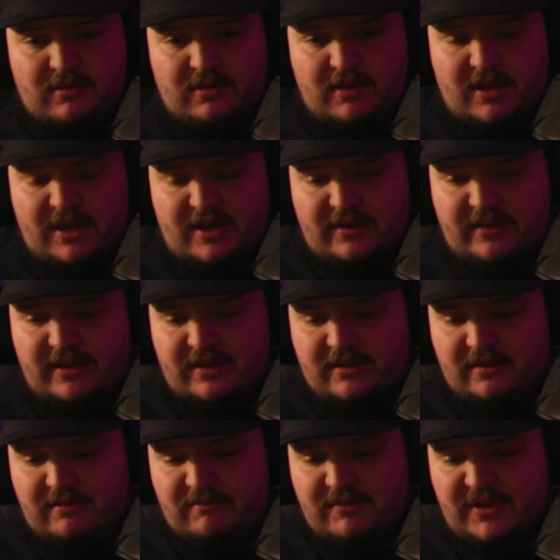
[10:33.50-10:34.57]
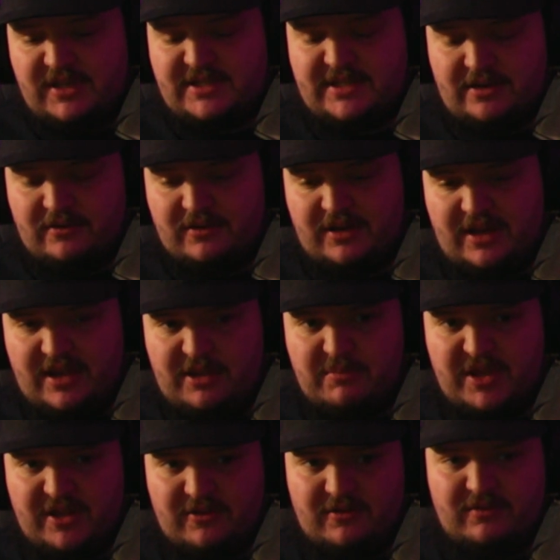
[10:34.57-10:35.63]
And, like, I sent her an
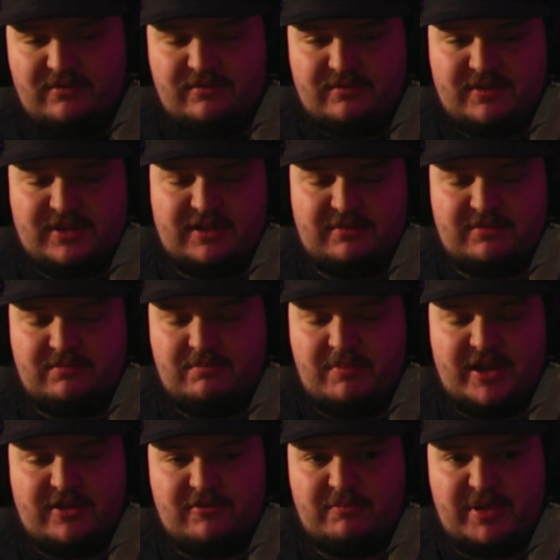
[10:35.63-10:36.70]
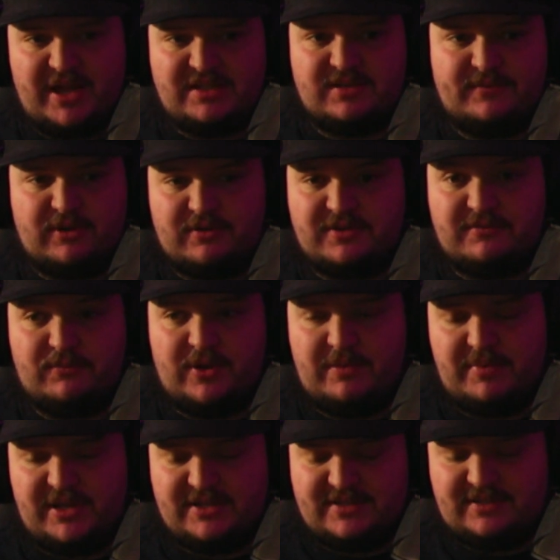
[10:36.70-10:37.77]
email in my own passive-aggressive way
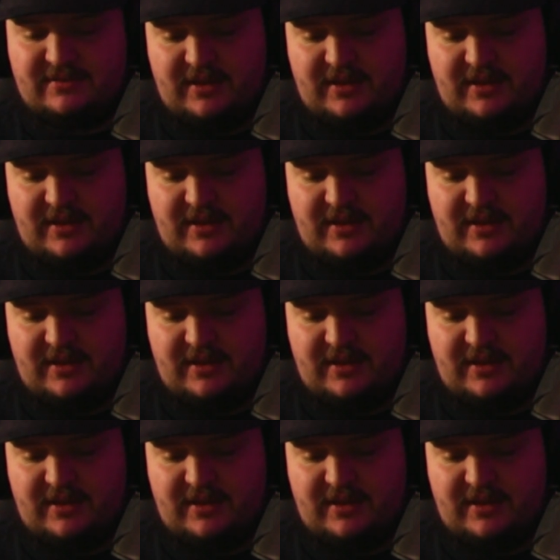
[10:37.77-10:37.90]
because,